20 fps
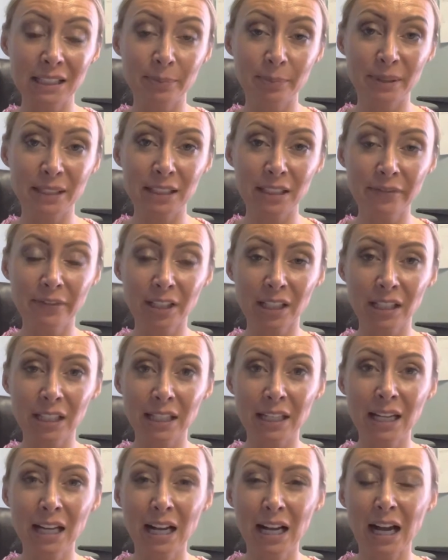
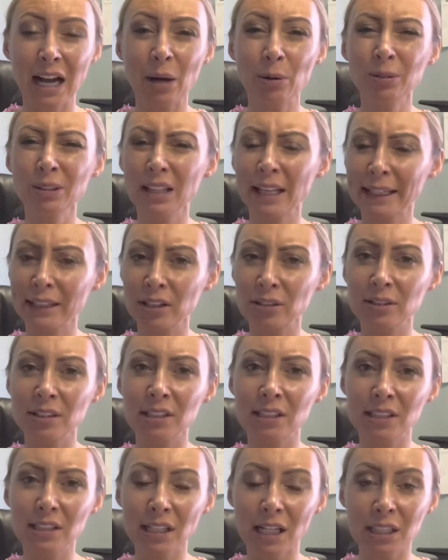Specifically, I would like to
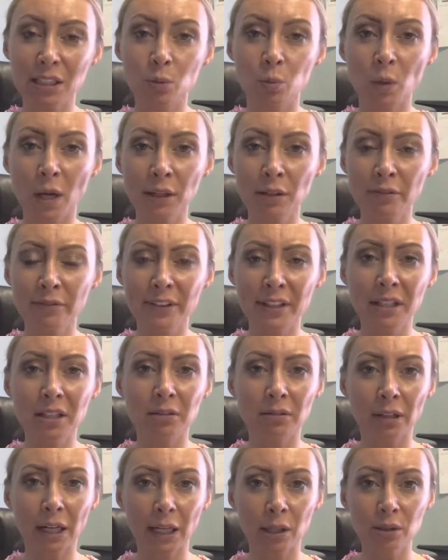discuss one of the
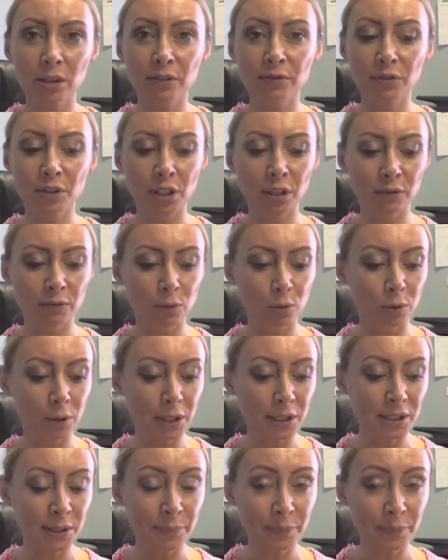grounds for divorce.